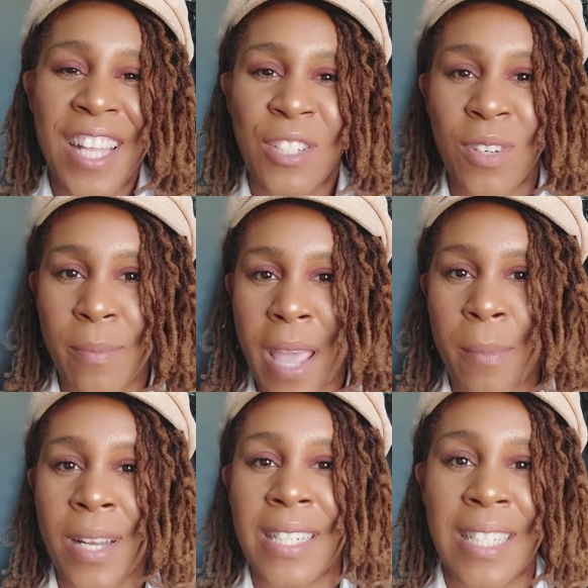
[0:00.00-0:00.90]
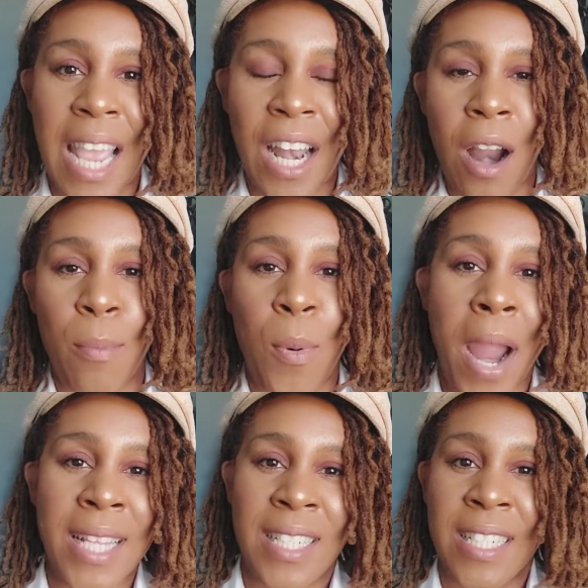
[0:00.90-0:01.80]
to really be able to set our
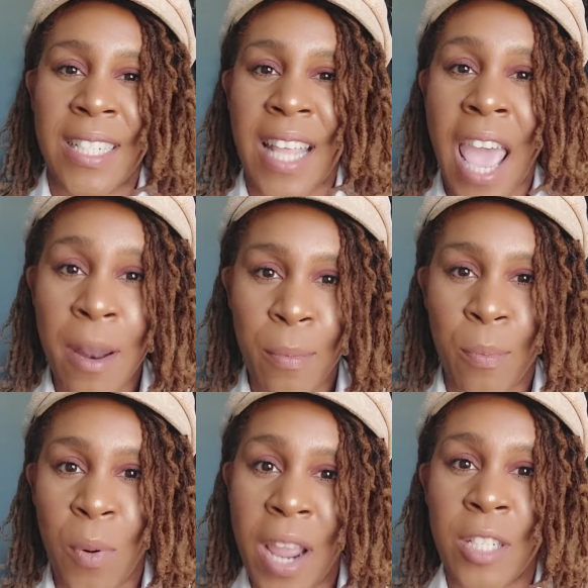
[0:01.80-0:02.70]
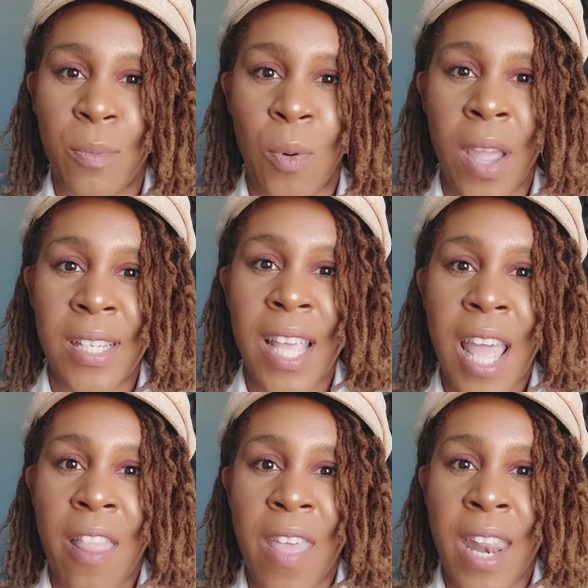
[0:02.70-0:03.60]
prices at a price point
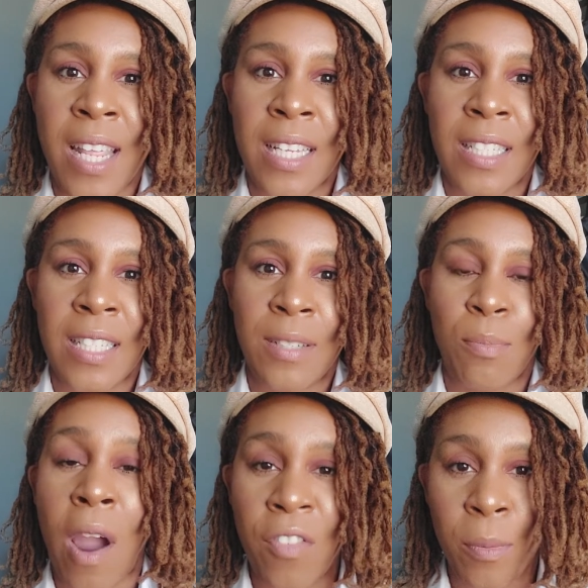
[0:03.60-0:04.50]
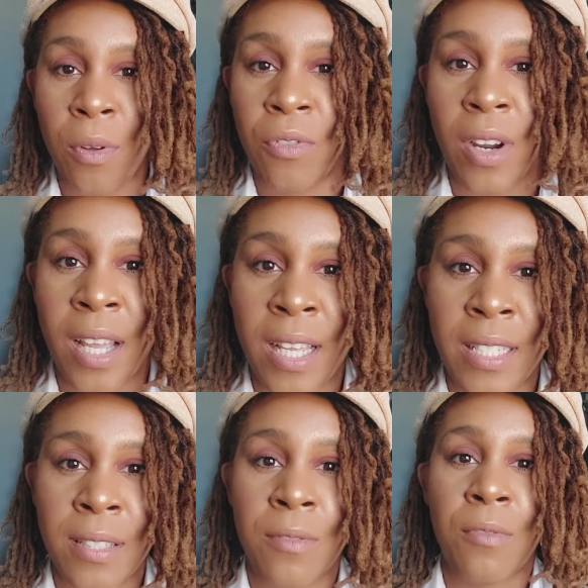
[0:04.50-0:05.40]
that is profitable for
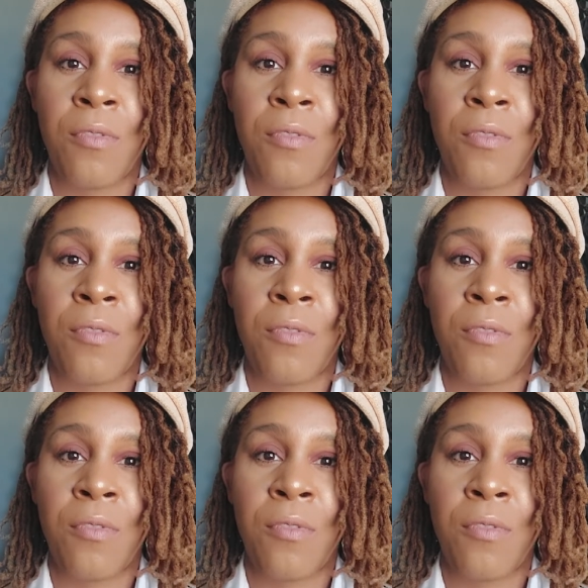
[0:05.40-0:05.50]
us,